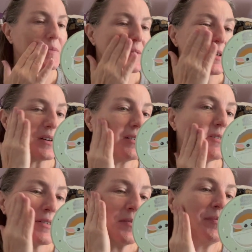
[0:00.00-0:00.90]
So
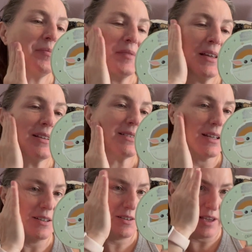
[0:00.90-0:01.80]
it's
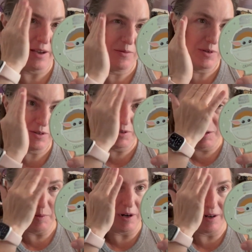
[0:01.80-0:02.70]
like, okay, we'll go to
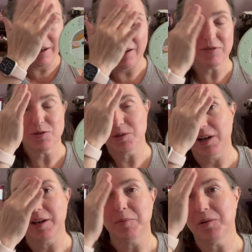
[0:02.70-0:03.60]
the park, have you
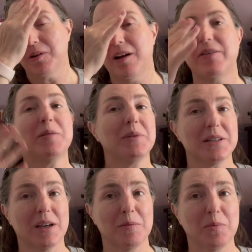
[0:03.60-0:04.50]
time. I've had me
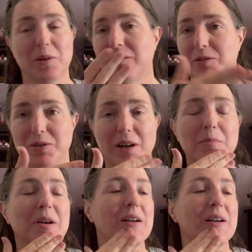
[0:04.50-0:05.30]
time, we'll have you time.